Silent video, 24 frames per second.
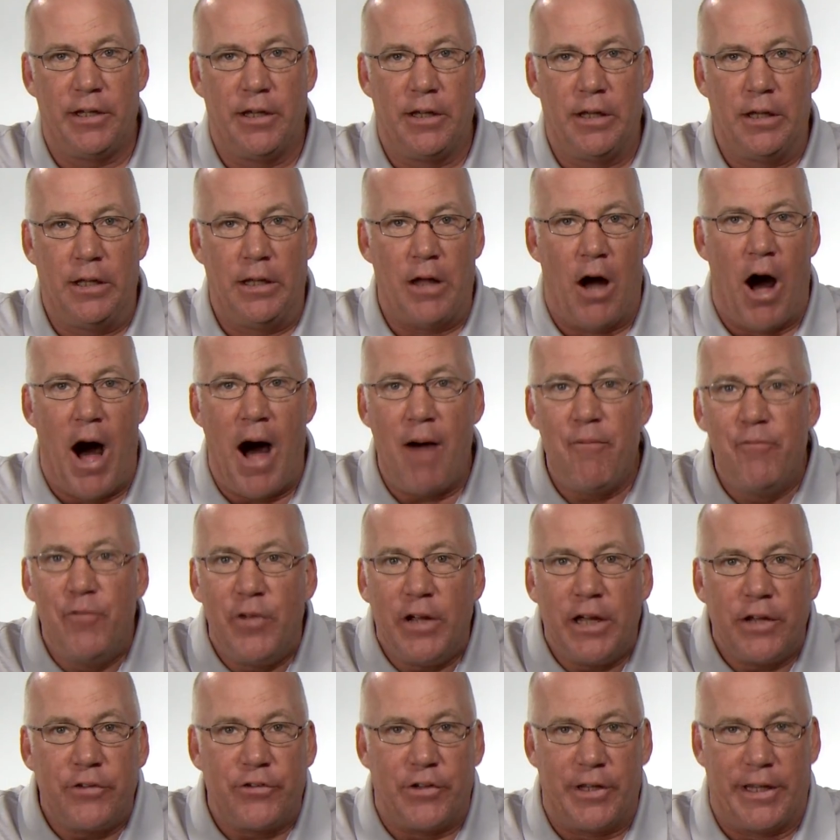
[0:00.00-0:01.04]

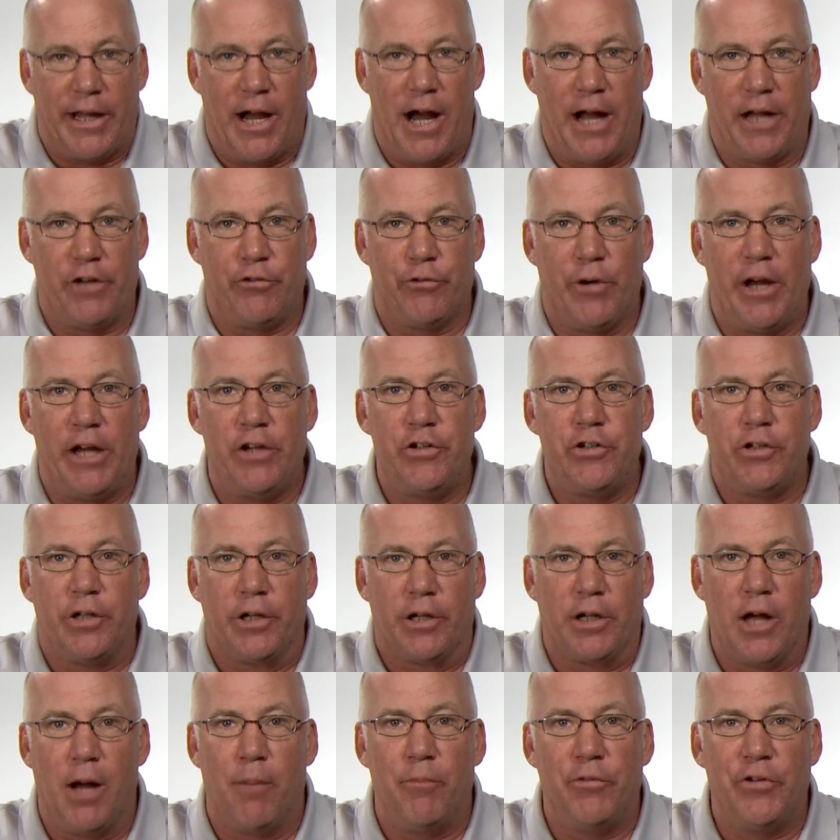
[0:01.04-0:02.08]
obviously hydration
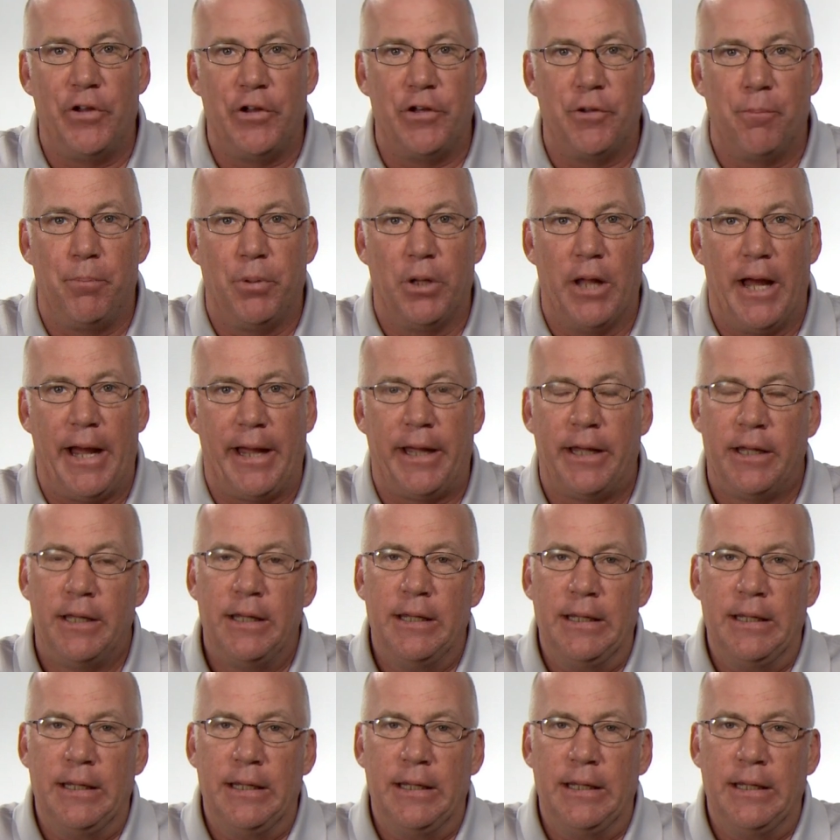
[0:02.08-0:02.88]
comes into play.